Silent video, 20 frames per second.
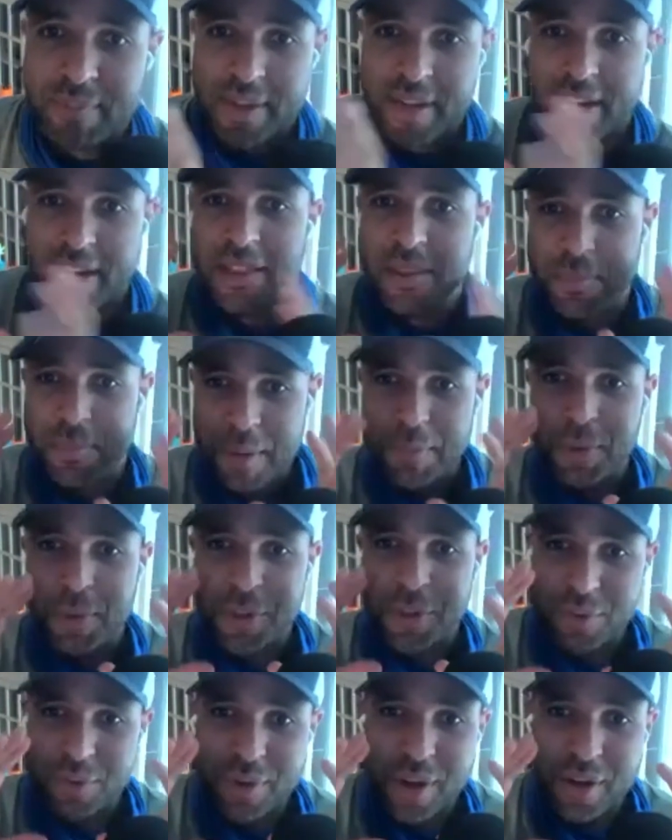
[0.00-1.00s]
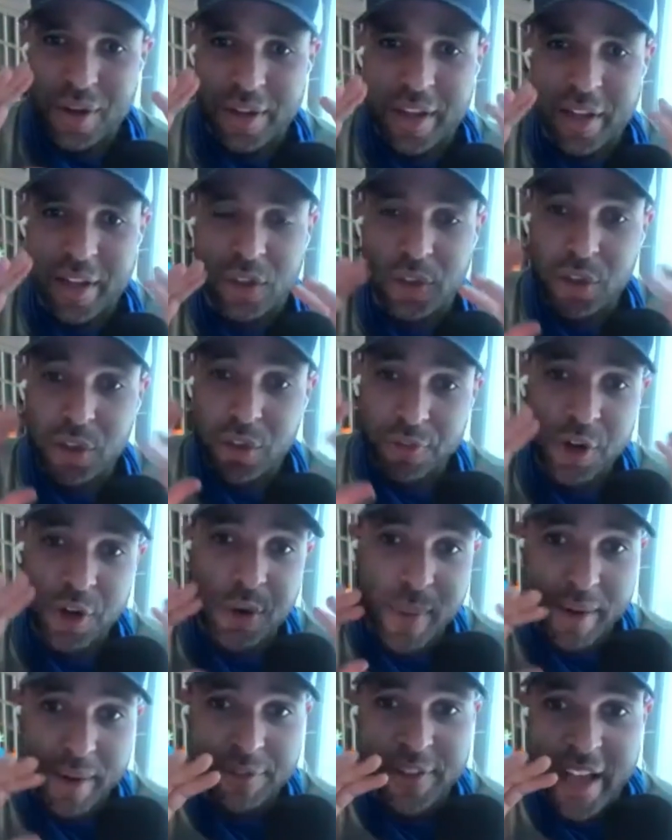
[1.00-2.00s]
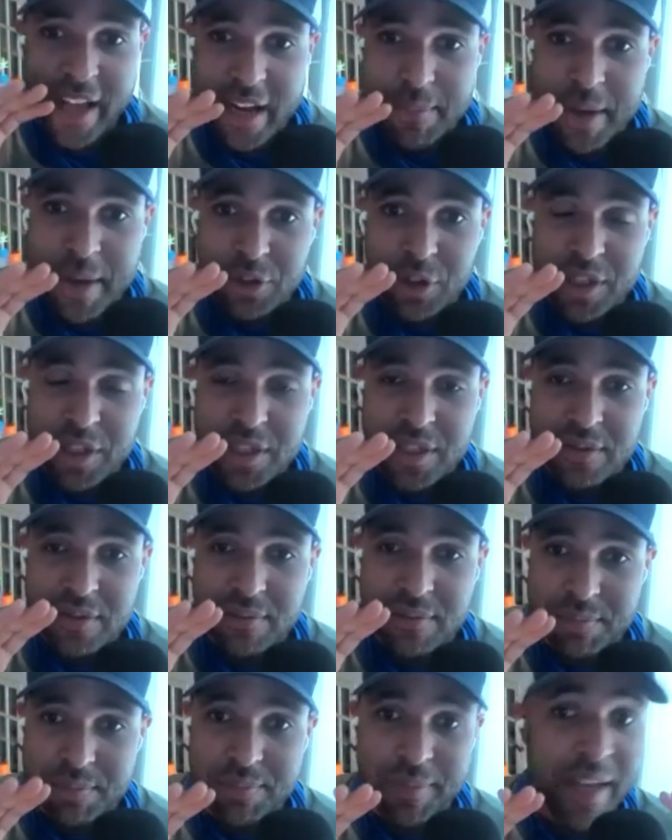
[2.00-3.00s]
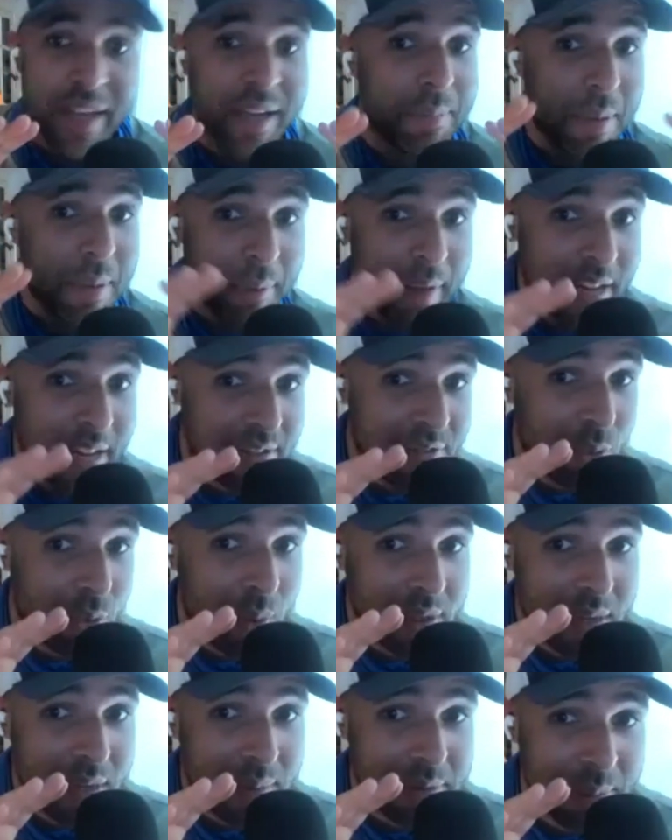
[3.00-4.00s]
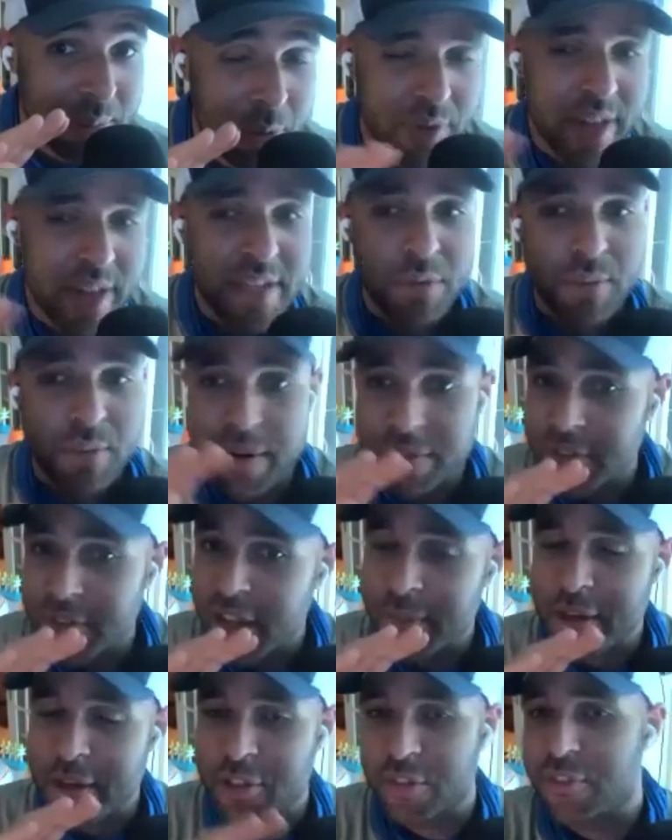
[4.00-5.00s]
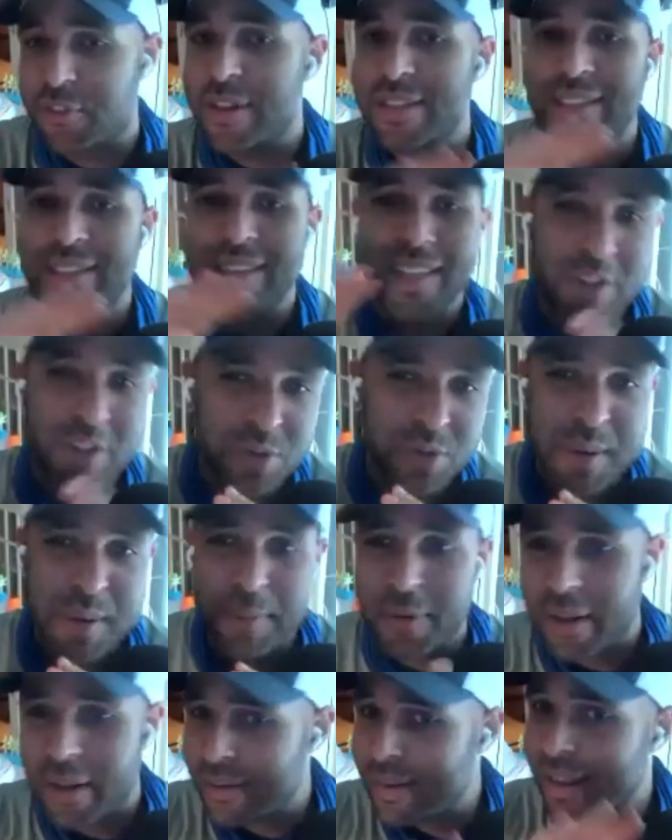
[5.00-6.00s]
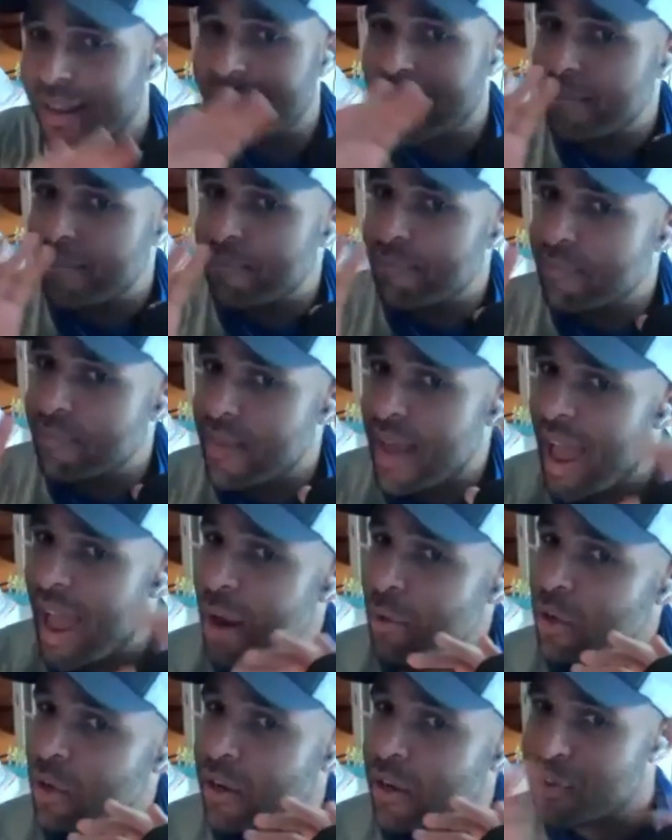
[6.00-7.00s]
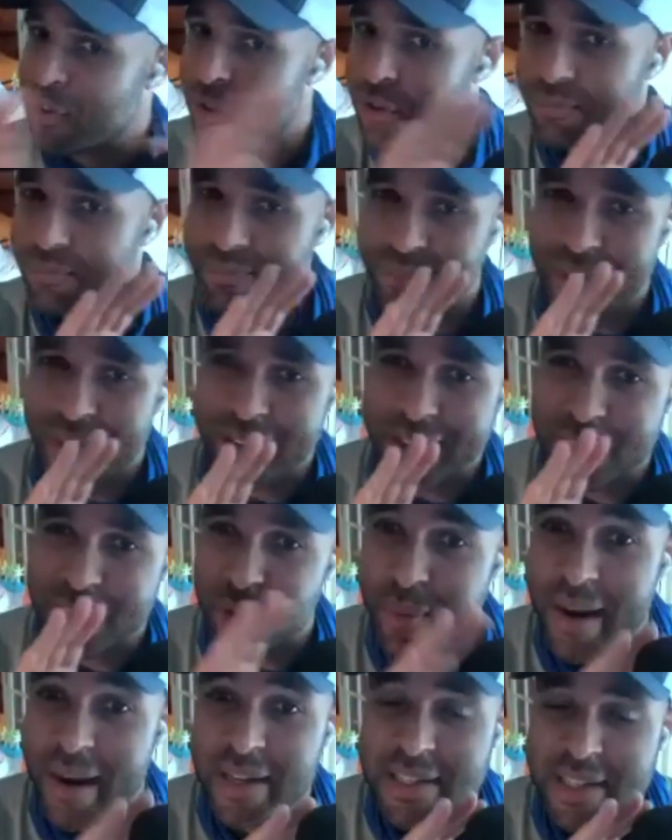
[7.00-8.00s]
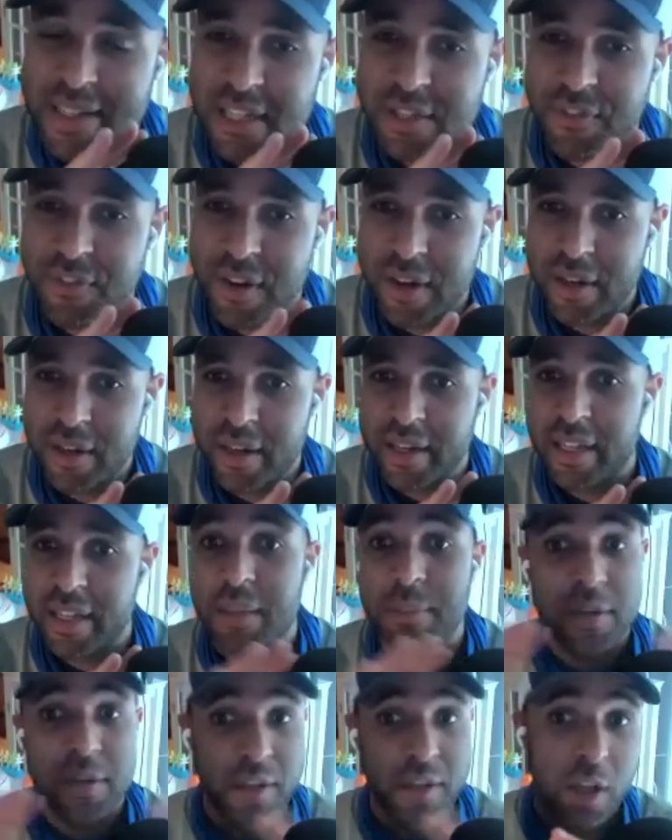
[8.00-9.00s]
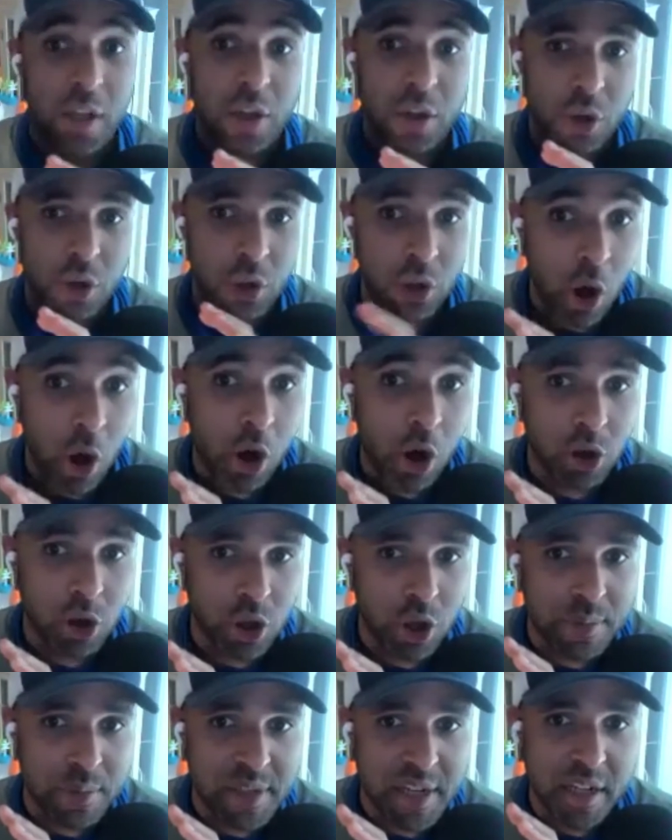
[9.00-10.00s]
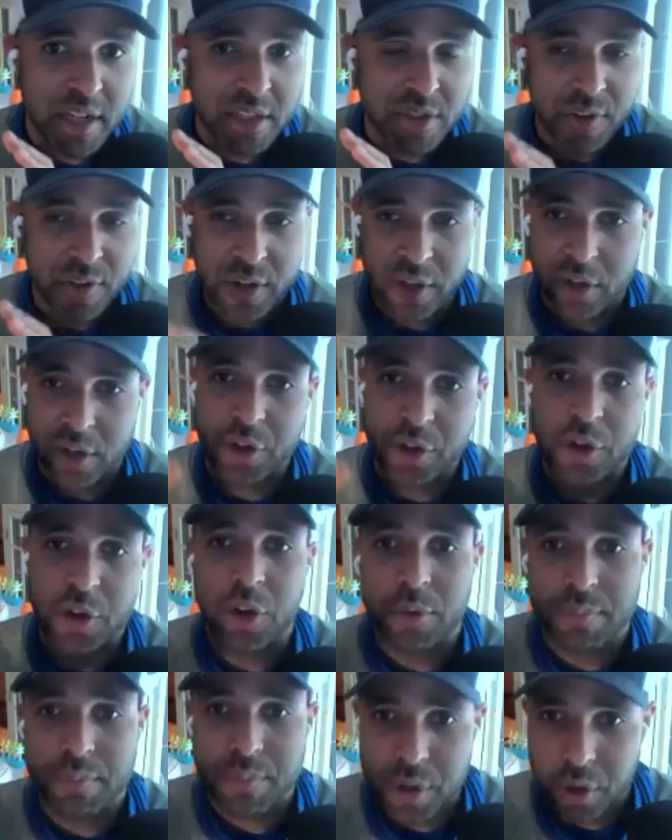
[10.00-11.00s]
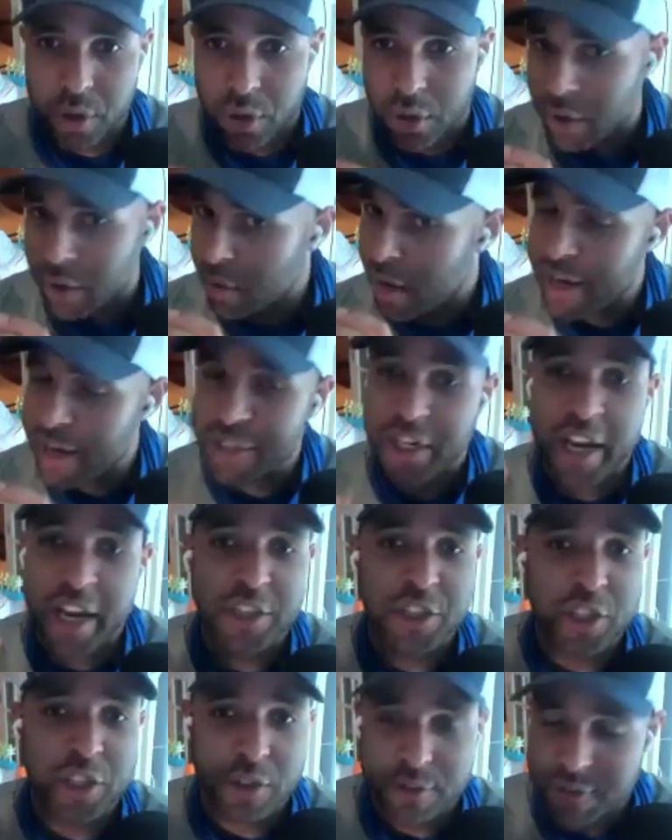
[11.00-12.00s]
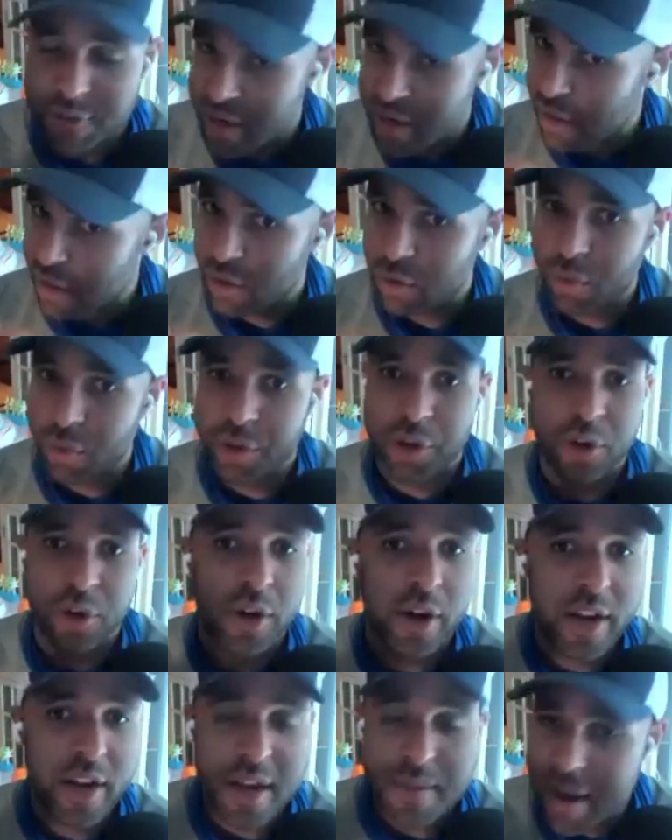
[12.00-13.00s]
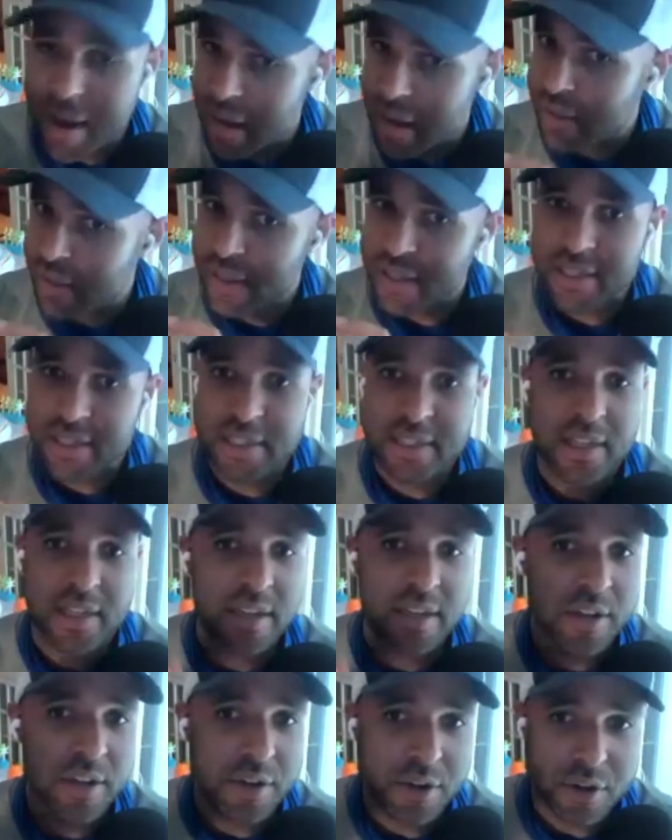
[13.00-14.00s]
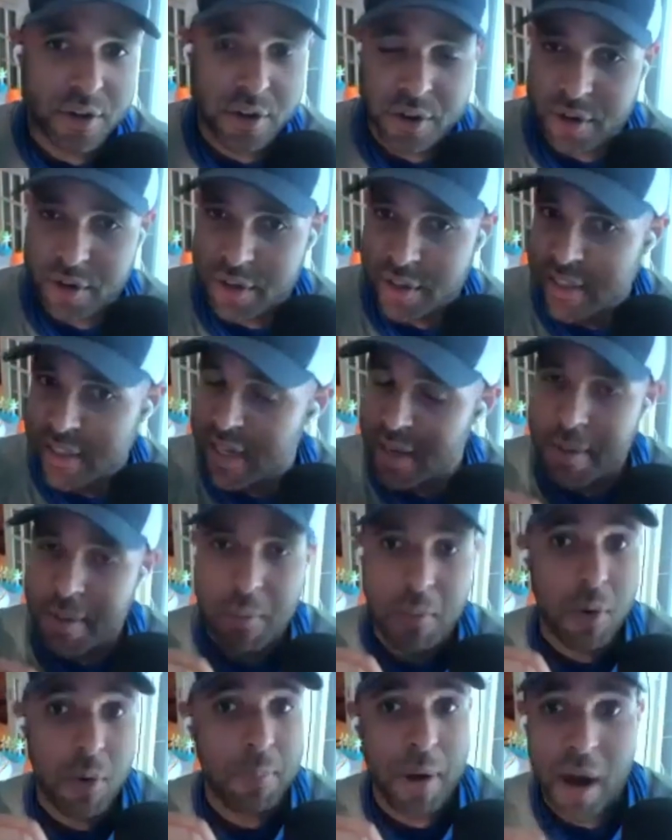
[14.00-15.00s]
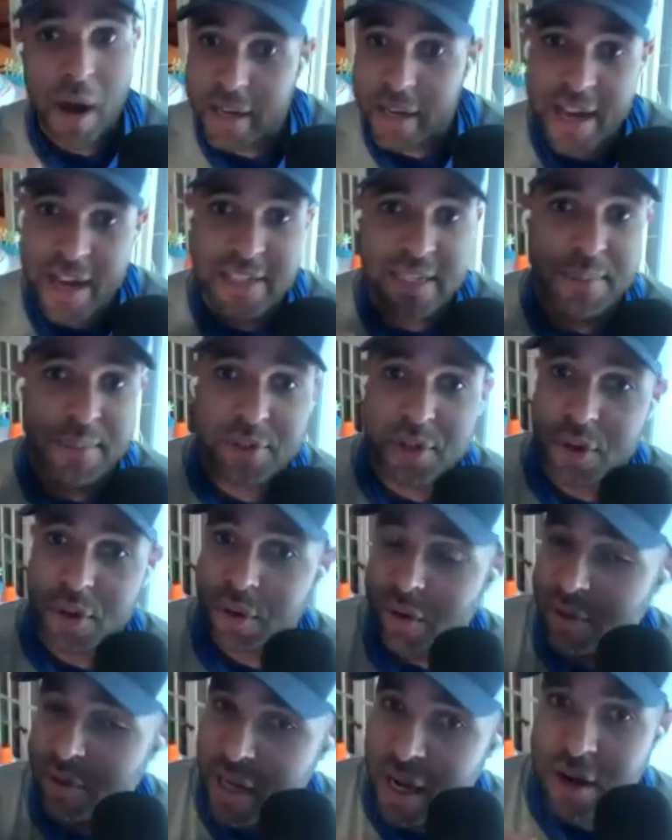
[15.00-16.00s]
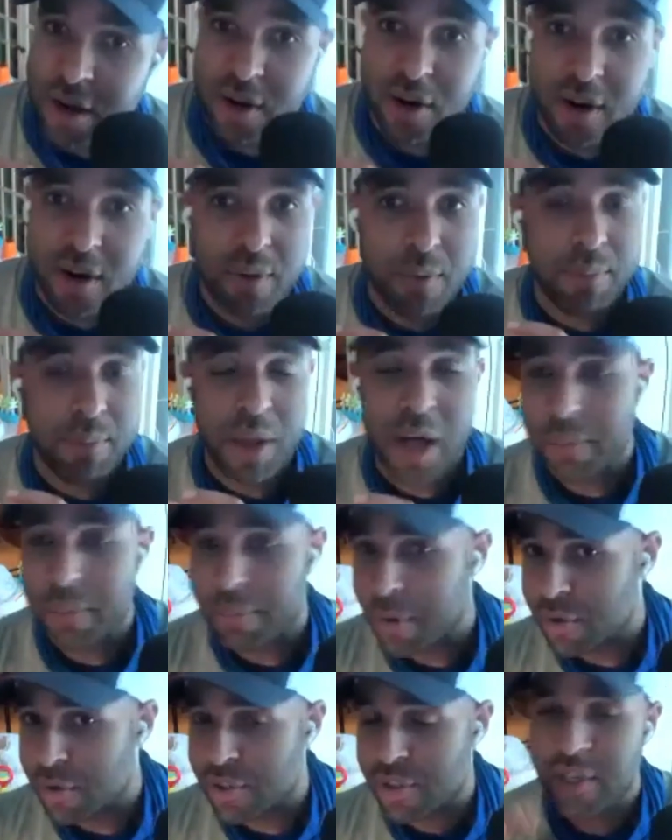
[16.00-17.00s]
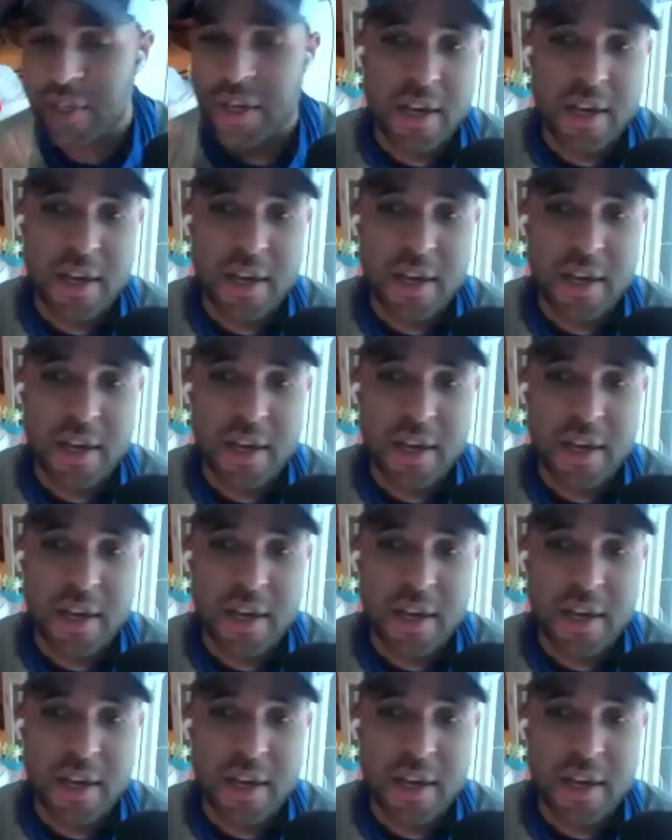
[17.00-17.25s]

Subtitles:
get the people you know, like look for your red flag metrics, like people asking for one-time support. That's a red flag metric for us. Get those people like out of your like direct sales funnel and get them into your long-term sales funnel or your education funnel or your email list, and send them out more podcast episode or blog posts.